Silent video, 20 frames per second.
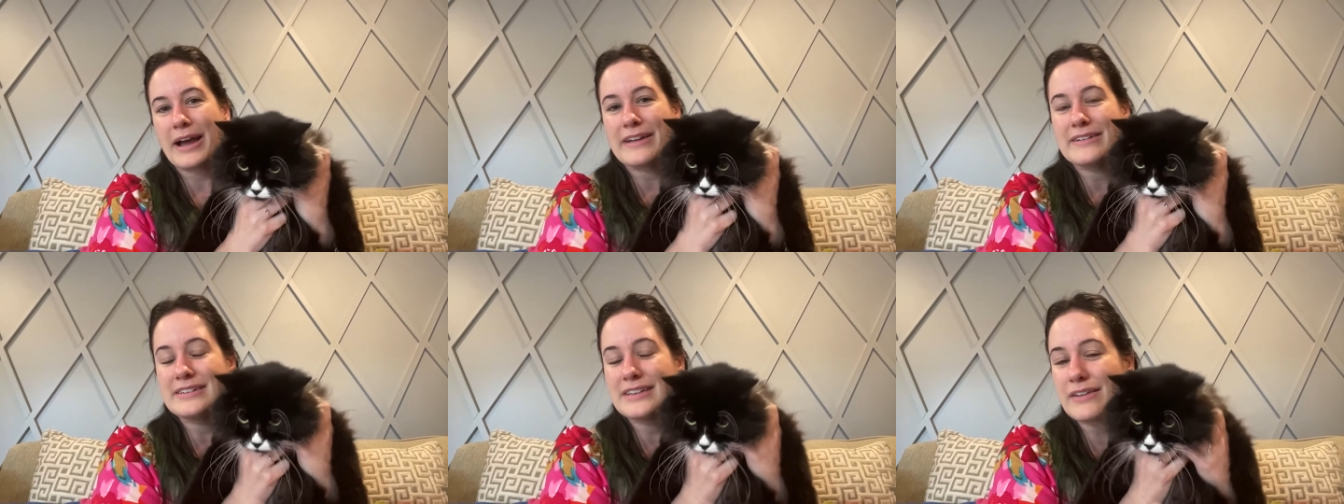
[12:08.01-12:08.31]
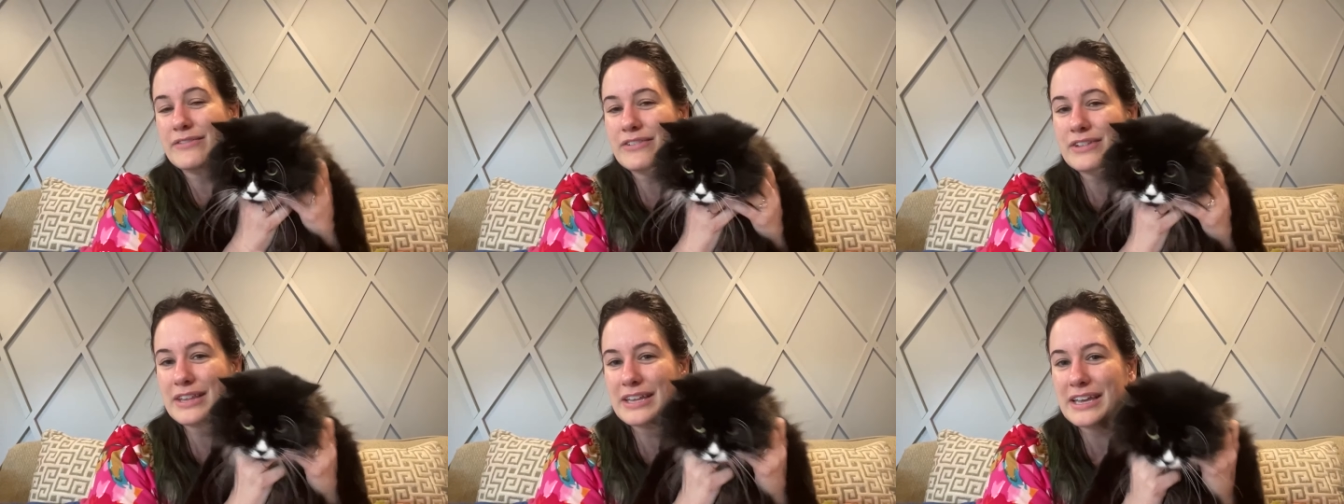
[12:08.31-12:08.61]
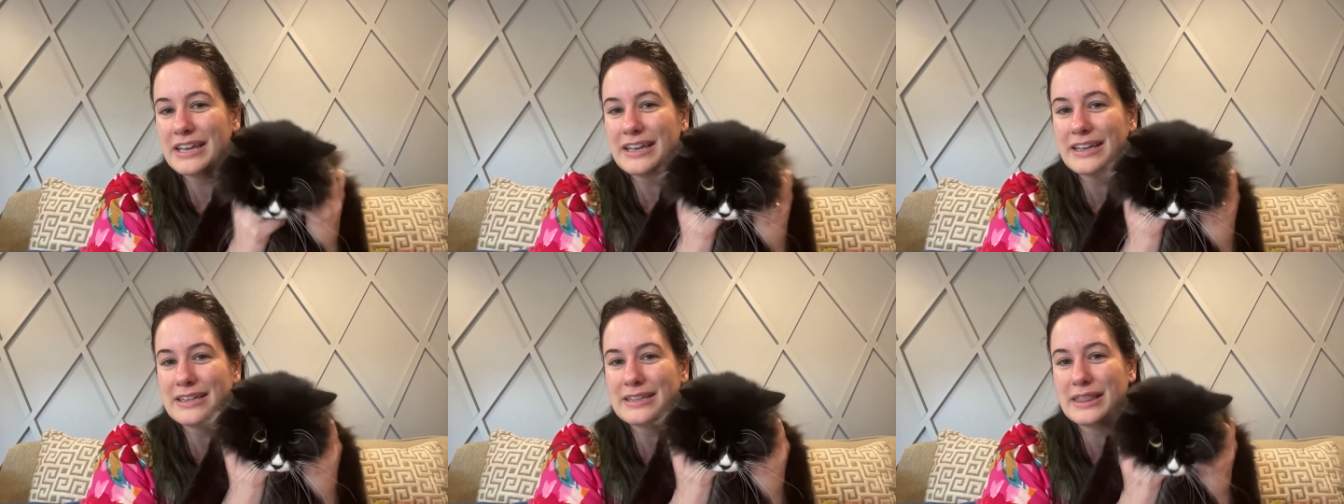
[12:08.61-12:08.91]
I
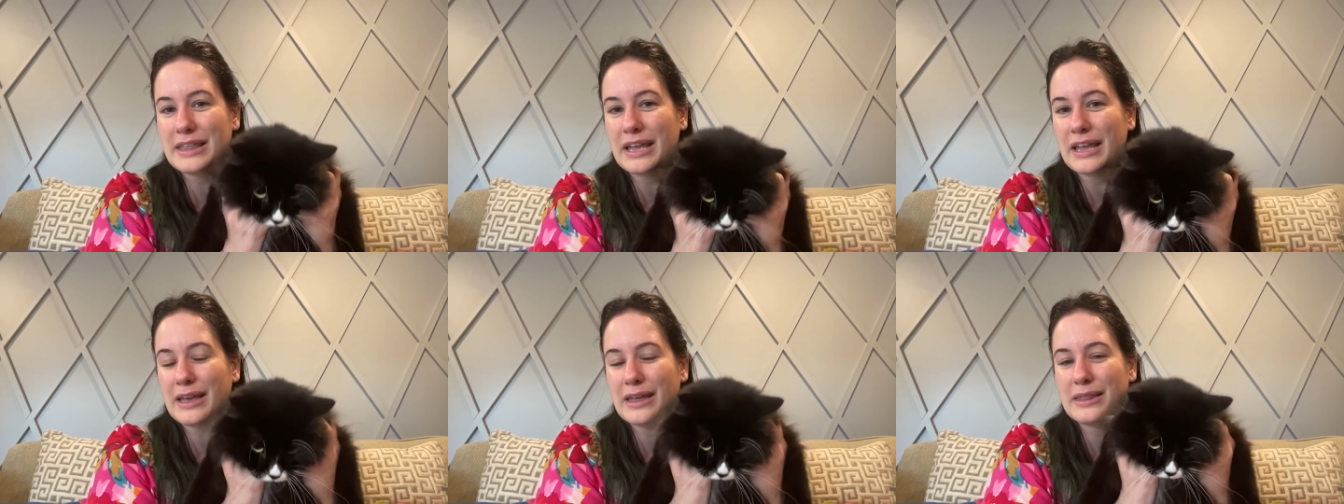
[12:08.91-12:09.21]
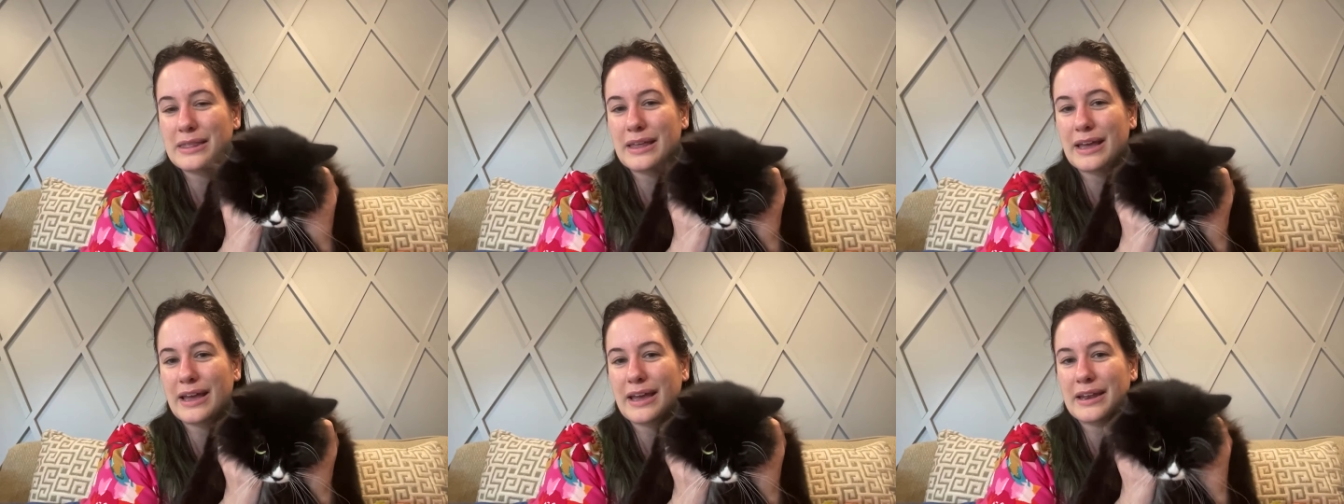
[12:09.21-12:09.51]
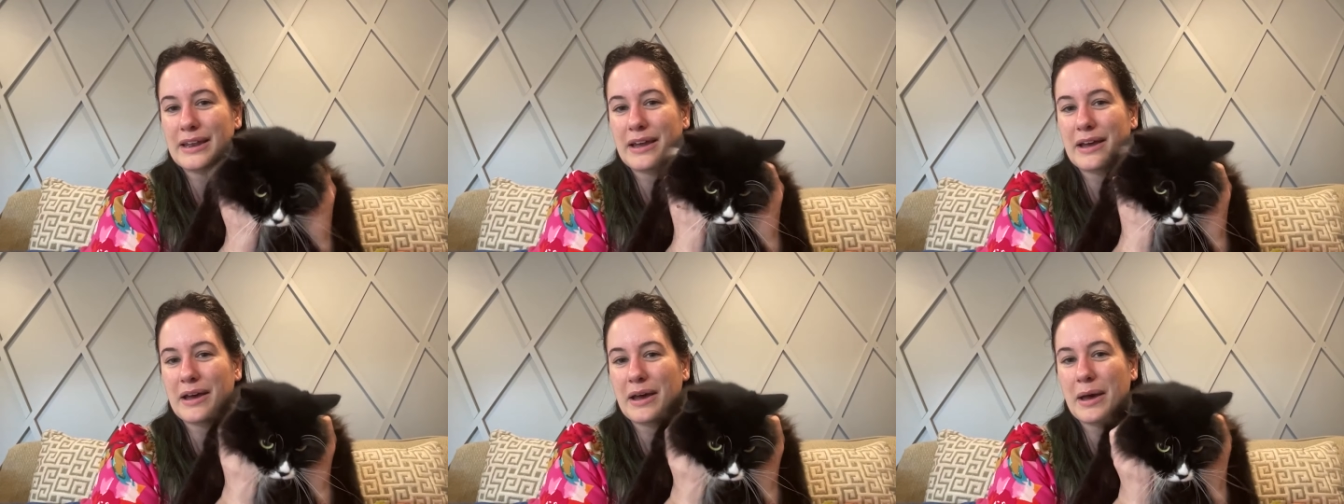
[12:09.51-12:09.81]
definitely think
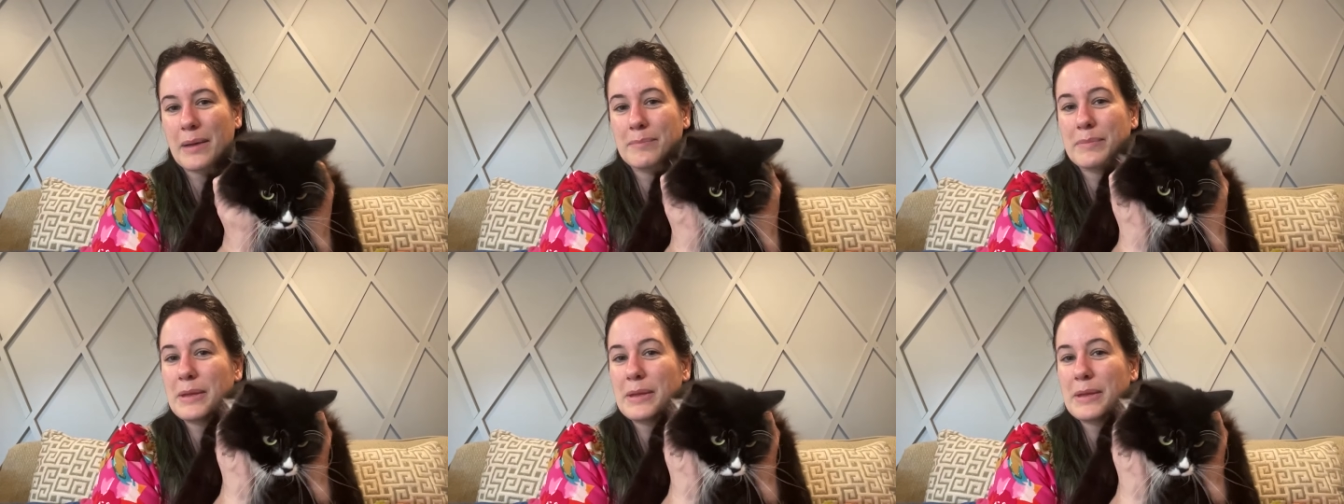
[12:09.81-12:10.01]
that uh,